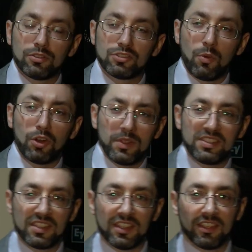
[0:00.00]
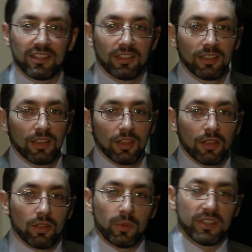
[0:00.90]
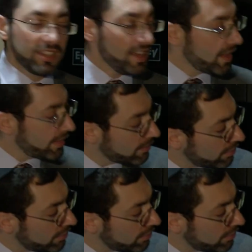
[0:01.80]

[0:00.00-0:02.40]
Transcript: what do we see? We see that the